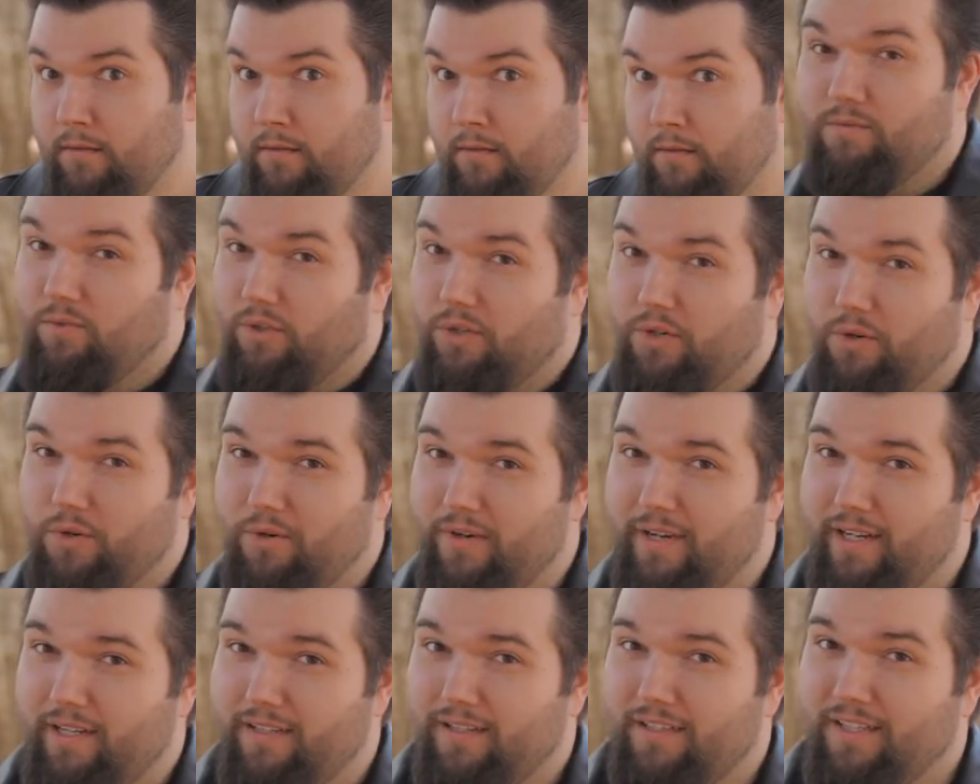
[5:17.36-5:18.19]
Well,
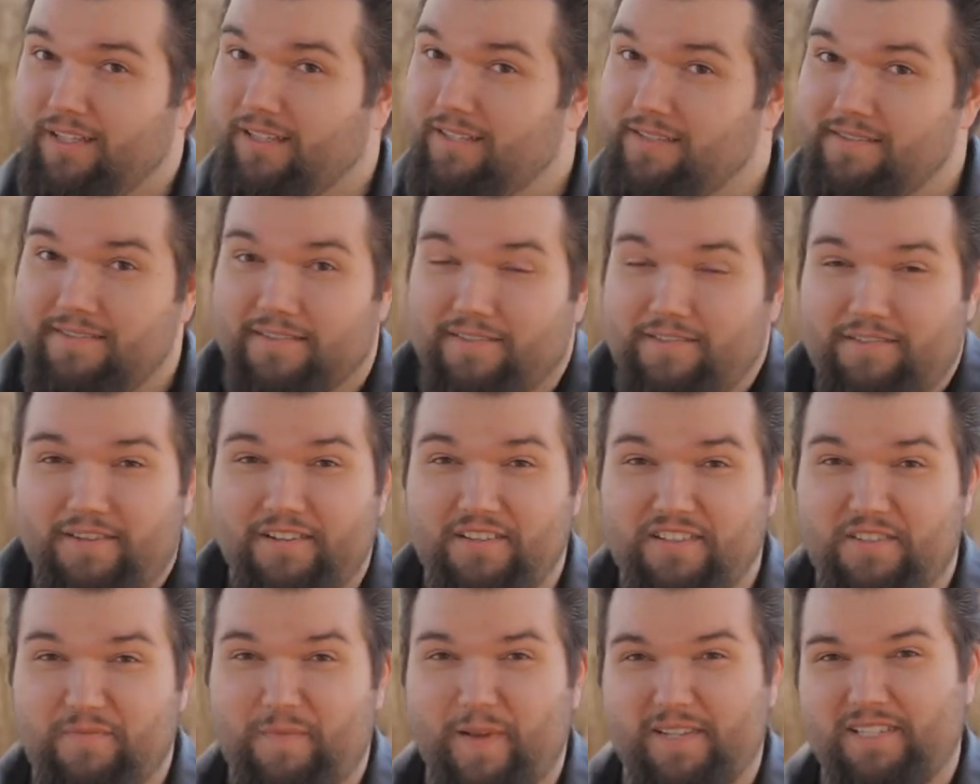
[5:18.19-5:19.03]
Corey, since you
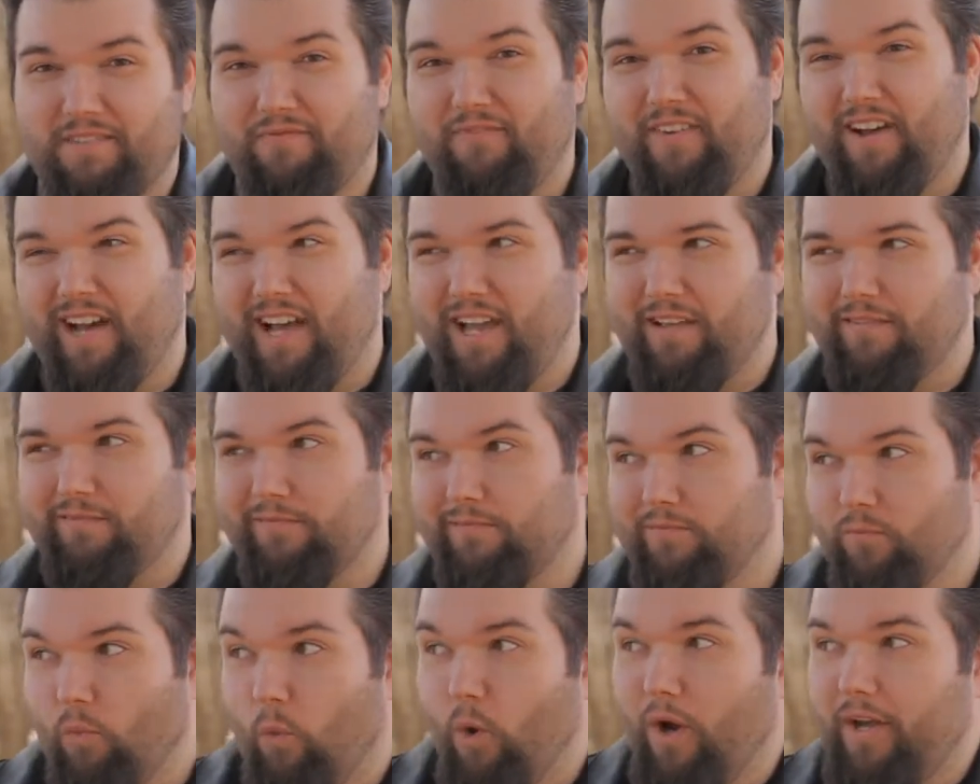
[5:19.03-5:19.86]
didn't specify
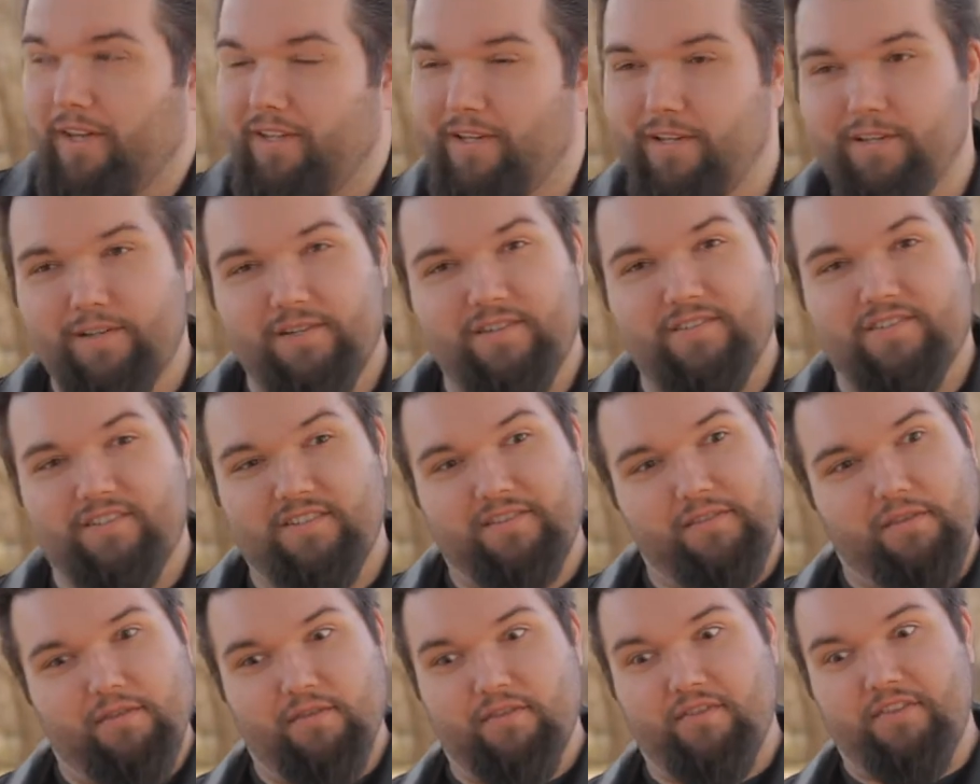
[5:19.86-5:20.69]
what years,
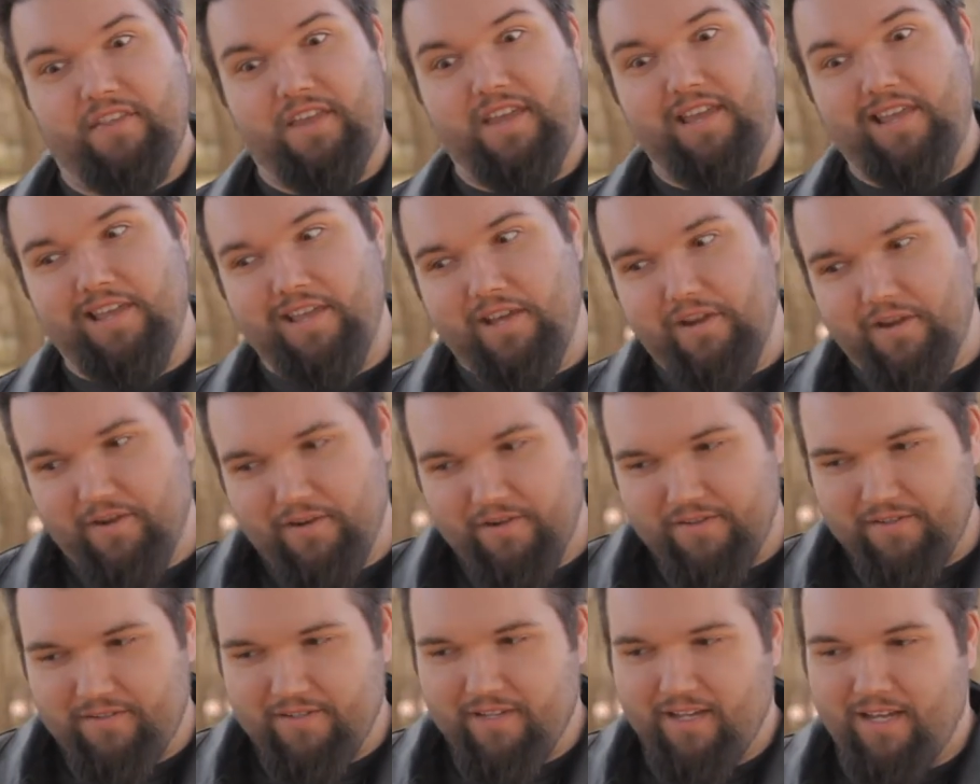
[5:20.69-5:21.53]
just the
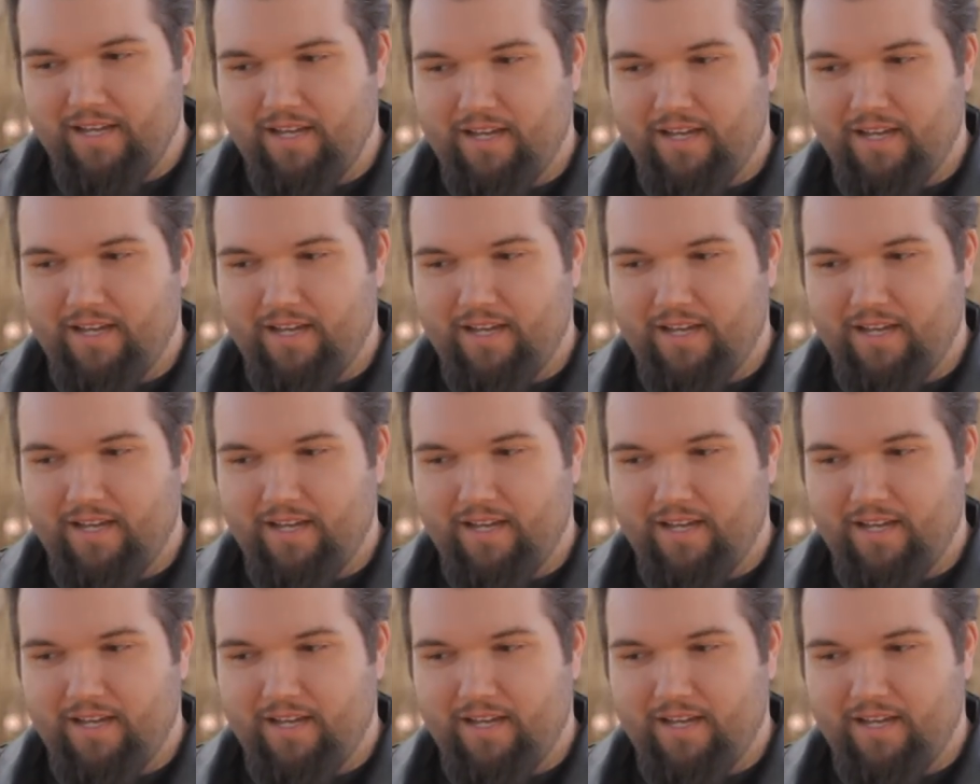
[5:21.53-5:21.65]
years,